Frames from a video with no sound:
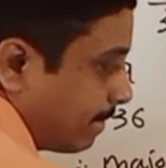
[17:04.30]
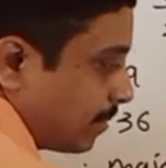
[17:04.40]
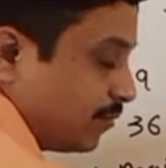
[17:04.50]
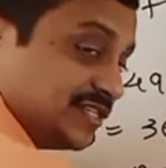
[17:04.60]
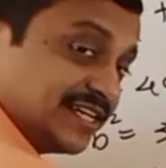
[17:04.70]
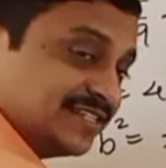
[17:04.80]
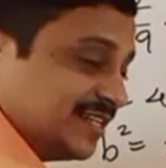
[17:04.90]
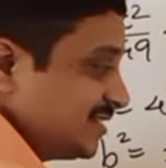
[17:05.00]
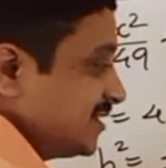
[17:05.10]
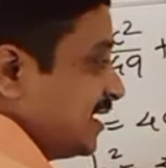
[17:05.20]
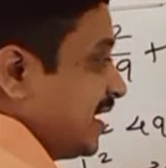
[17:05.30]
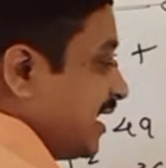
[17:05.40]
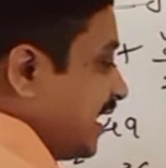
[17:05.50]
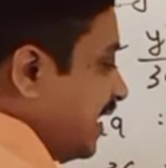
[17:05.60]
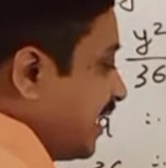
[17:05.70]
which axis?
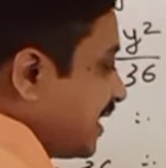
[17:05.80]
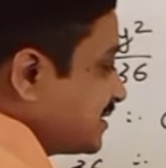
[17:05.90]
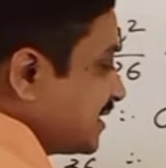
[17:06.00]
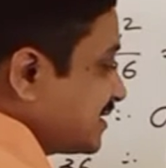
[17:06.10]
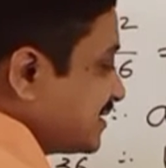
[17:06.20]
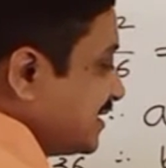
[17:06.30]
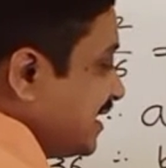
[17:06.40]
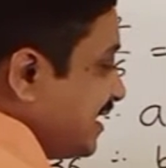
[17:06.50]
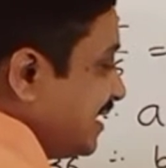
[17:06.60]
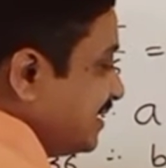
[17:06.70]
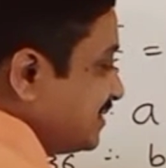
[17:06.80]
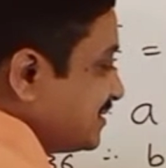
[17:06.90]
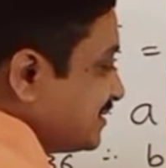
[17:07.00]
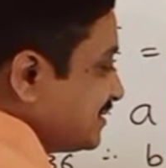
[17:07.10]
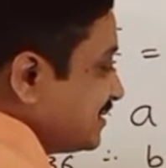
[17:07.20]
X
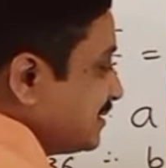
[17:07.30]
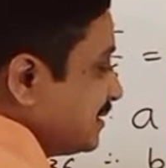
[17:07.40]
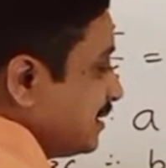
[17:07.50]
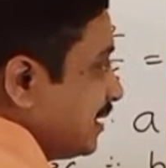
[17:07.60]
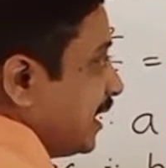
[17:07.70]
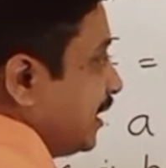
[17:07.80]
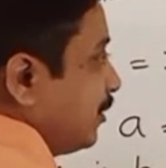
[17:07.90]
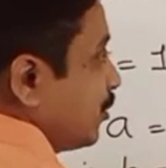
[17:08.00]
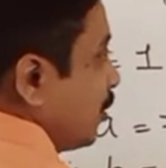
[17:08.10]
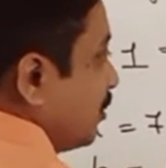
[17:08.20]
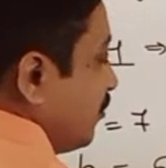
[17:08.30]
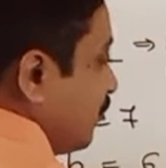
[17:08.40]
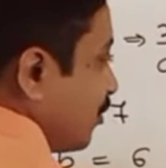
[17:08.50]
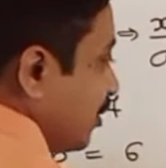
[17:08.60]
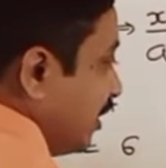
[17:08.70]
axis. And draw the
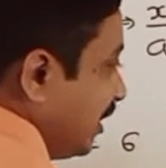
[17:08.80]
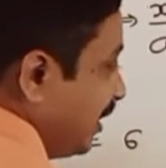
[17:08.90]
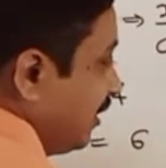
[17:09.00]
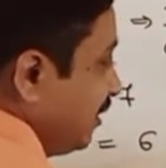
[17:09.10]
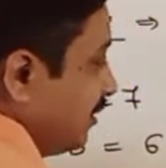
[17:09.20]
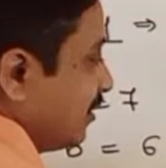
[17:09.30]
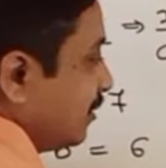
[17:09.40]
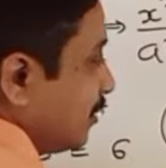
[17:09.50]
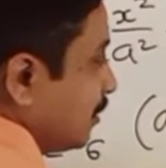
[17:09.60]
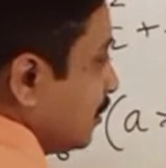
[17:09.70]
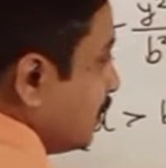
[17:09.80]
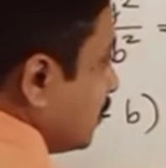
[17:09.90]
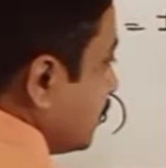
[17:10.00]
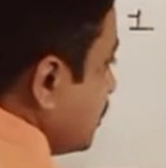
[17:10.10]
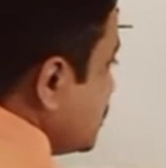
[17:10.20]
drawing.
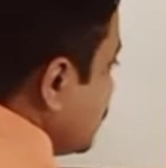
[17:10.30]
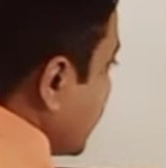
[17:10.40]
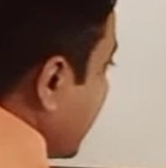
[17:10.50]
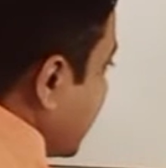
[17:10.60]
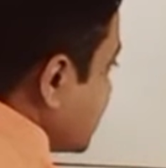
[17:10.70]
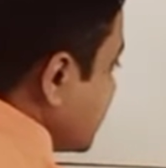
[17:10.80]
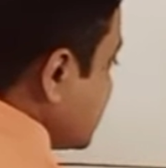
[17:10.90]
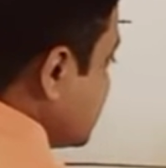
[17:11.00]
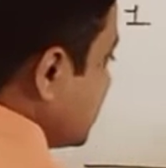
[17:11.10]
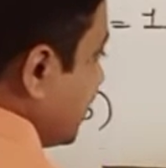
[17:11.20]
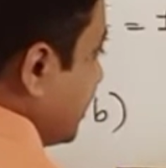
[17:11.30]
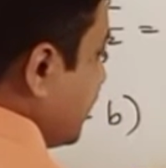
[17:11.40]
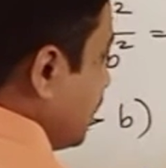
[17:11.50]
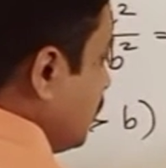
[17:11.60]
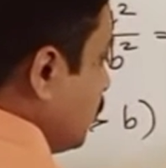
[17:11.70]
This your x axis
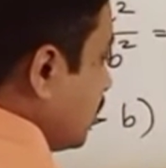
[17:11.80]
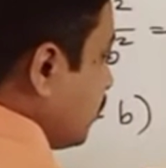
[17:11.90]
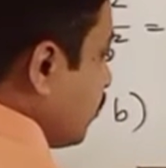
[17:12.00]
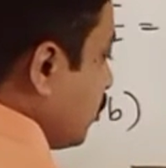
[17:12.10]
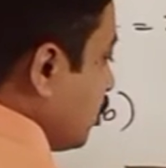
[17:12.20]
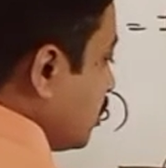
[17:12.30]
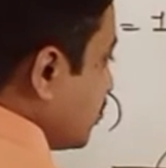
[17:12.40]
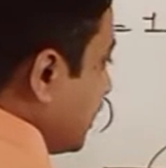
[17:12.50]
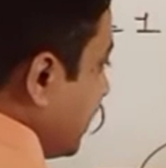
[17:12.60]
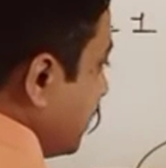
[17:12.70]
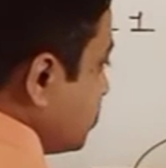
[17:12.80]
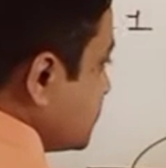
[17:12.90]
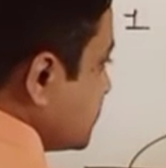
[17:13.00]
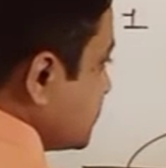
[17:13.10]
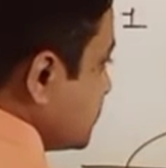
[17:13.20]
related. You can plot the
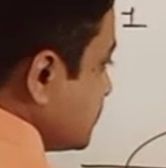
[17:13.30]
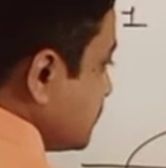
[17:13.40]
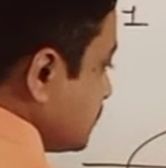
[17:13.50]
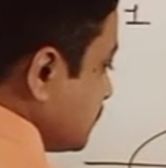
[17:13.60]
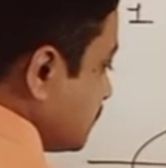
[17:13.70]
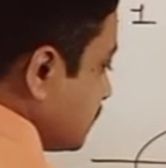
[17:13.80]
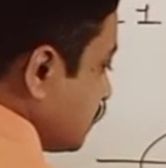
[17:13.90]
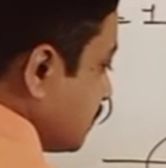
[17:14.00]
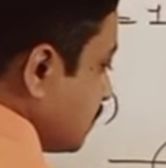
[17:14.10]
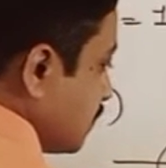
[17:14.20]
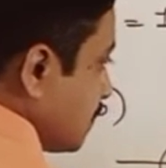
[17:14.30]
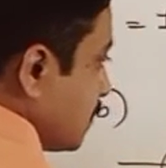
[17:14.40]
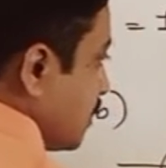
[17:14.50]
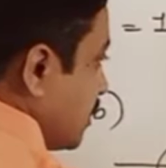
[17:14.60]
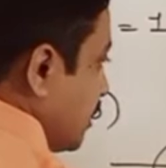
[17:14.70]
ellipse
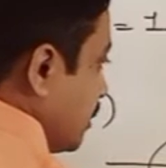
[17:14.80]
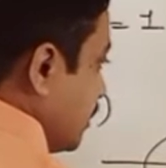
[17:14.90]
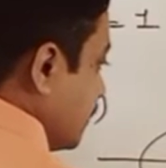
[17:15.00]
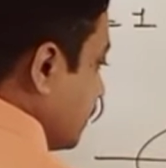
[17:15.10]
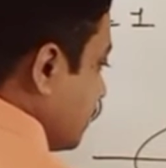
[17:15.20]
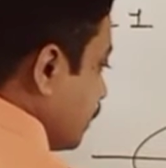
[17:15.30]
here.